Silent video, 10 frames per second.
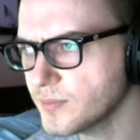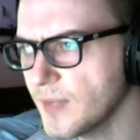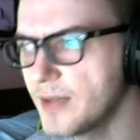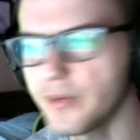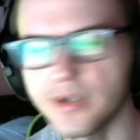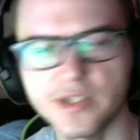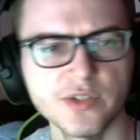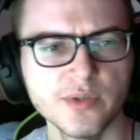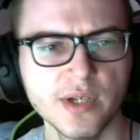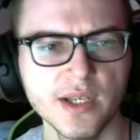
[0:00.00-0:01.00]
And we went
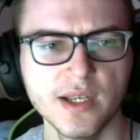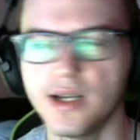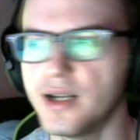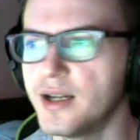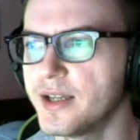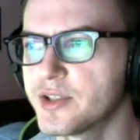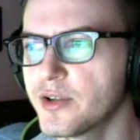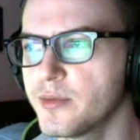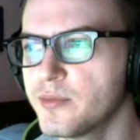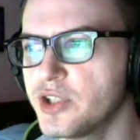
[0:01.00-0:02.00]
to
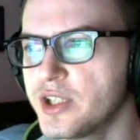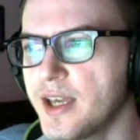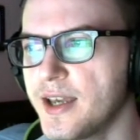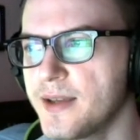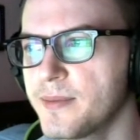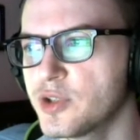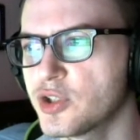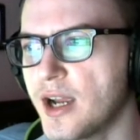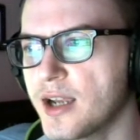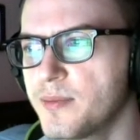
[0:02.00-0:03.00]
Eternum GK
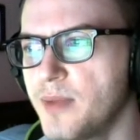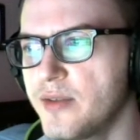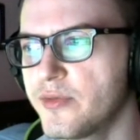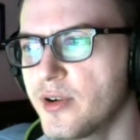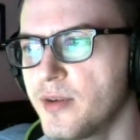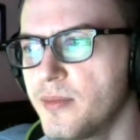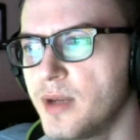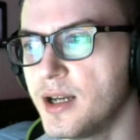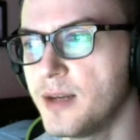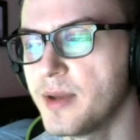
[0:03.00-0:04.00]
track made
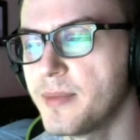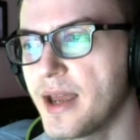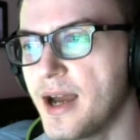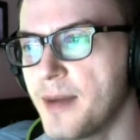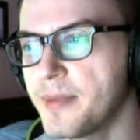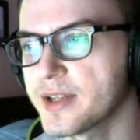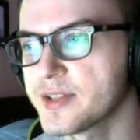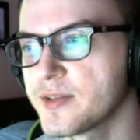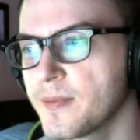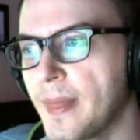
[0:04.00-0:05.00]
by
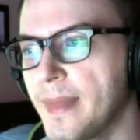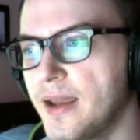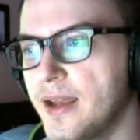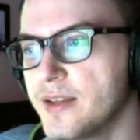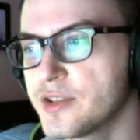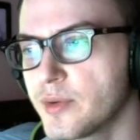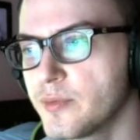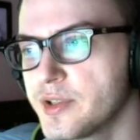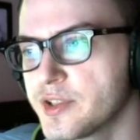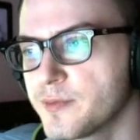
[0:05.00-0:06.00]
Opix. And this one
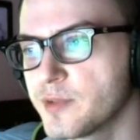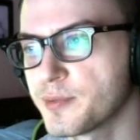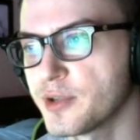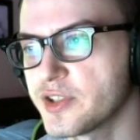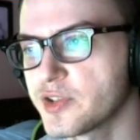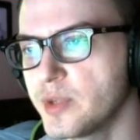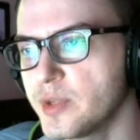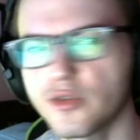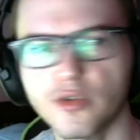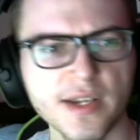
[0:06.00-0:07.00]
was pretty
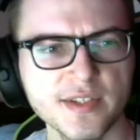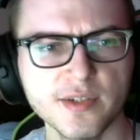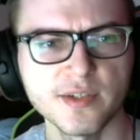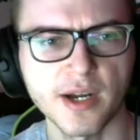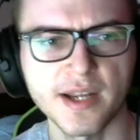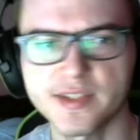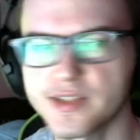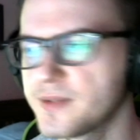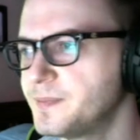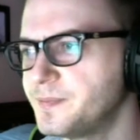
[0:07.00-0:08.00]
sweet. Crazy
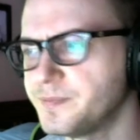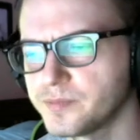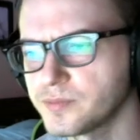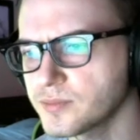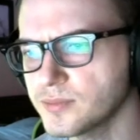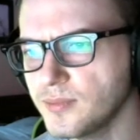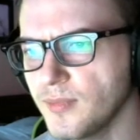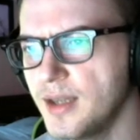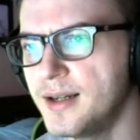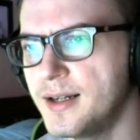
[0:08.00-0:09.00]
race.
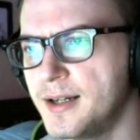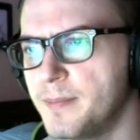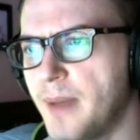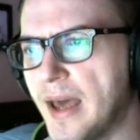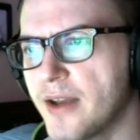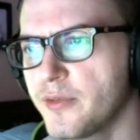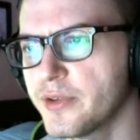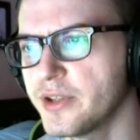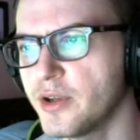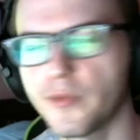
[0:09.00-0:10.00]
Battle
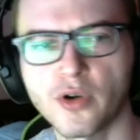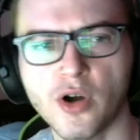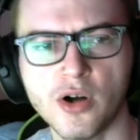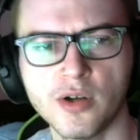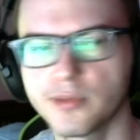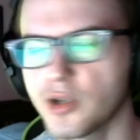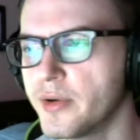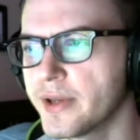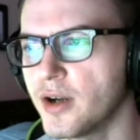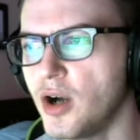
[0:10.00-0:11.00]
for the overall,
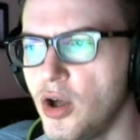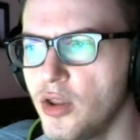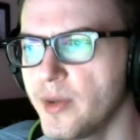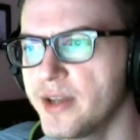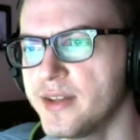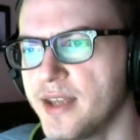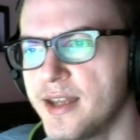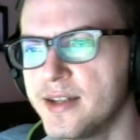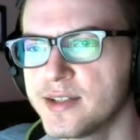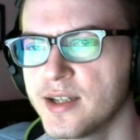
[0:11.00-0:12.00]
going all the way to the
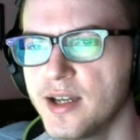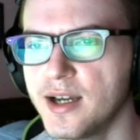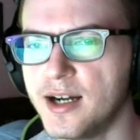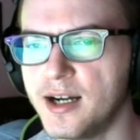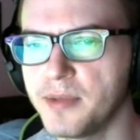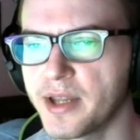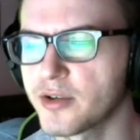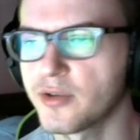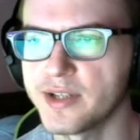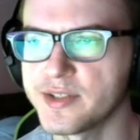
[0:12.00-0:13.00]
end. A lot
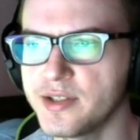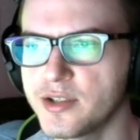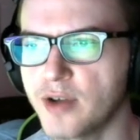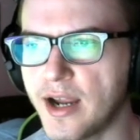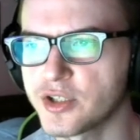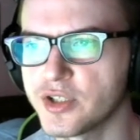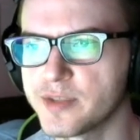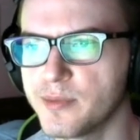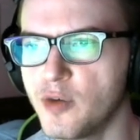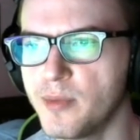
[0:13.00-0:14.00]
of crazy
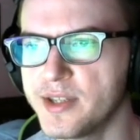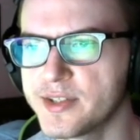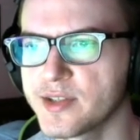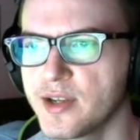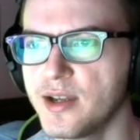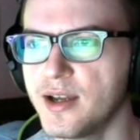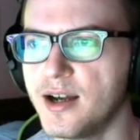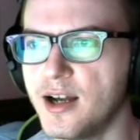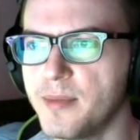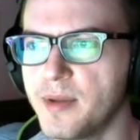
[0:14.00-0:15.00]
crashes, moments,
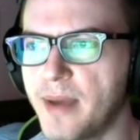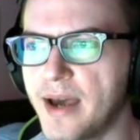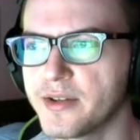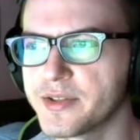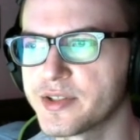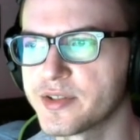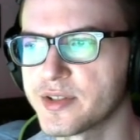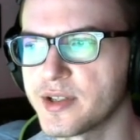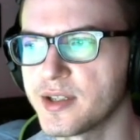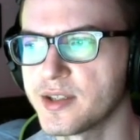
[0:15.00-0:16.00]
and battles. This
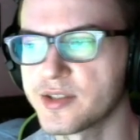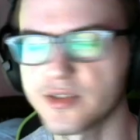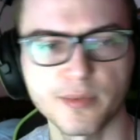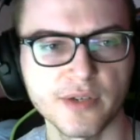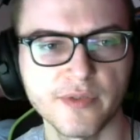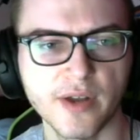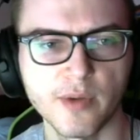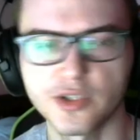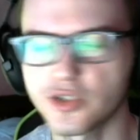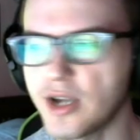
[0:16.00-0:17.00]
is a pretty fun
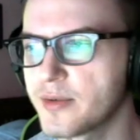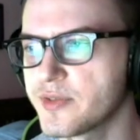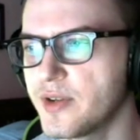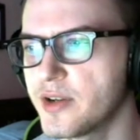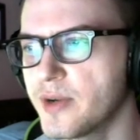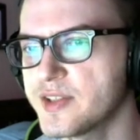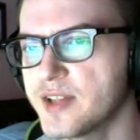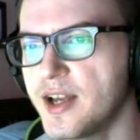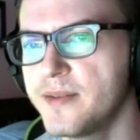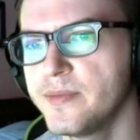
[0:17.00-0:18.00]
one. Track was fun to race
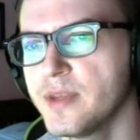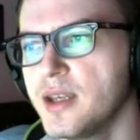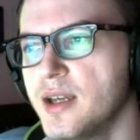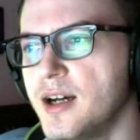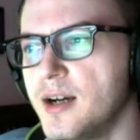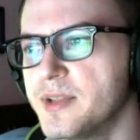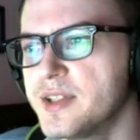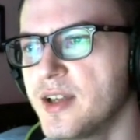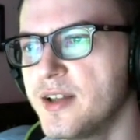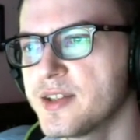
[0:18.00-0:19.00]
on.
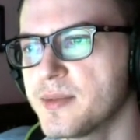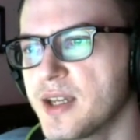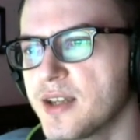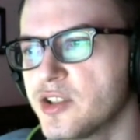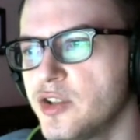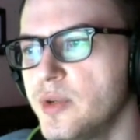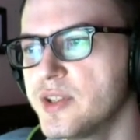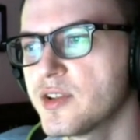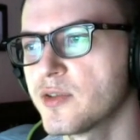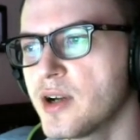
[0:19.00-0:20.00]
Detail ends up taking 2
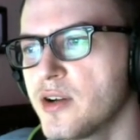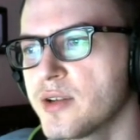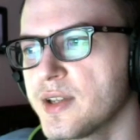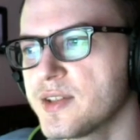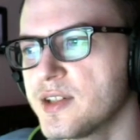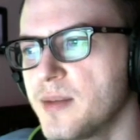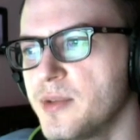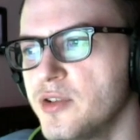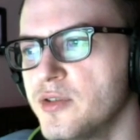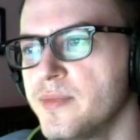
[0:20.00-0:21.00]
wins in a row, gets the
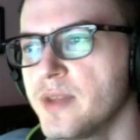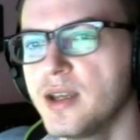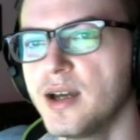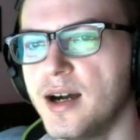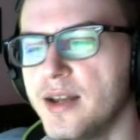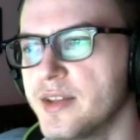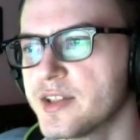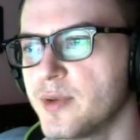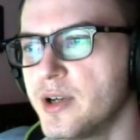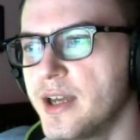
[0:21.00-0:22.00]
W on
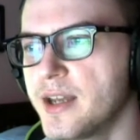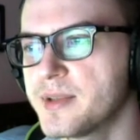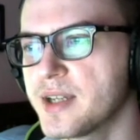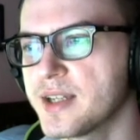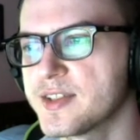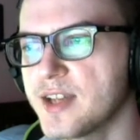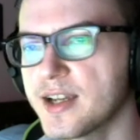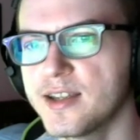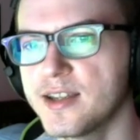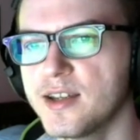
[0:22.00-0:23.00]
this one. I end up taking
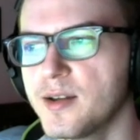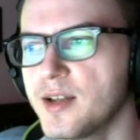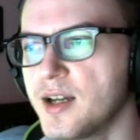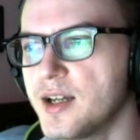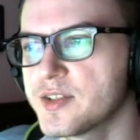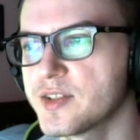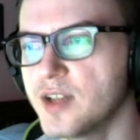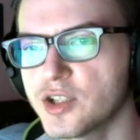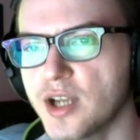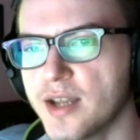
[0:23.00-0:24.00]
2nd.
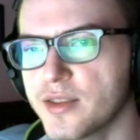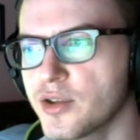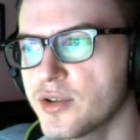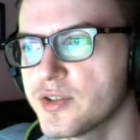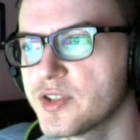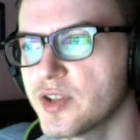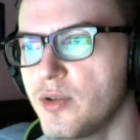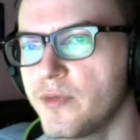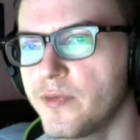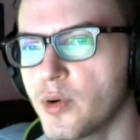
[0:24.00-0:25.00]
Slaunch got 3rd,
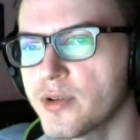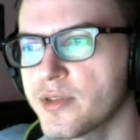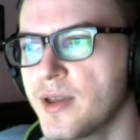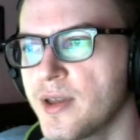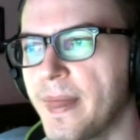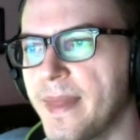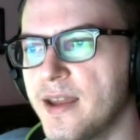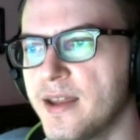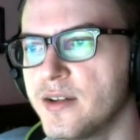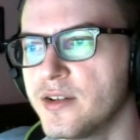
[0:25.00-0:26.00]
Sol 4th,
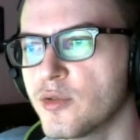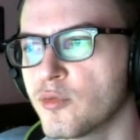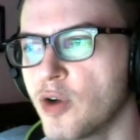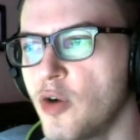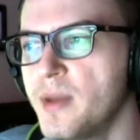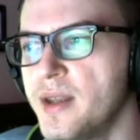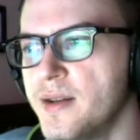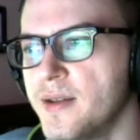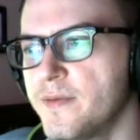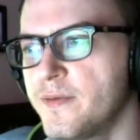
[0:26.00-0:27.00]
and
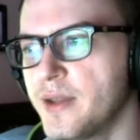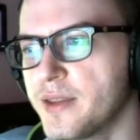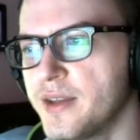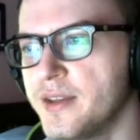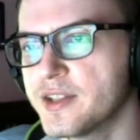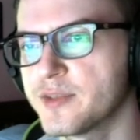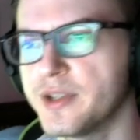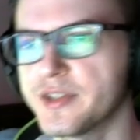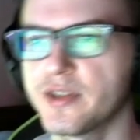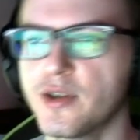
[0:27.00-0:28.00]
Roman 5th in this
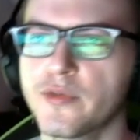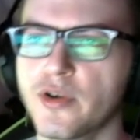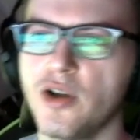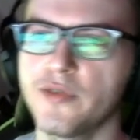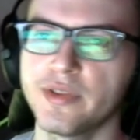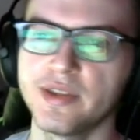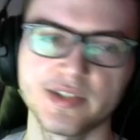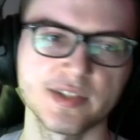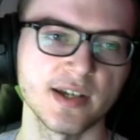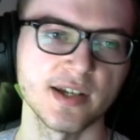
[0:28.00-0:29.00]
one. So the overall for
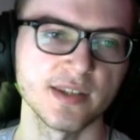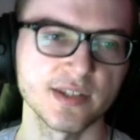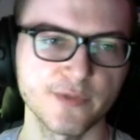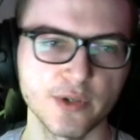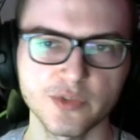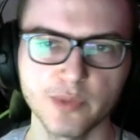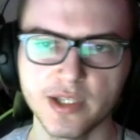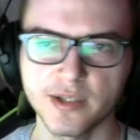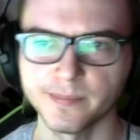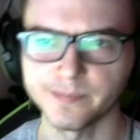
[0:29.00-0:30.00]
this first week,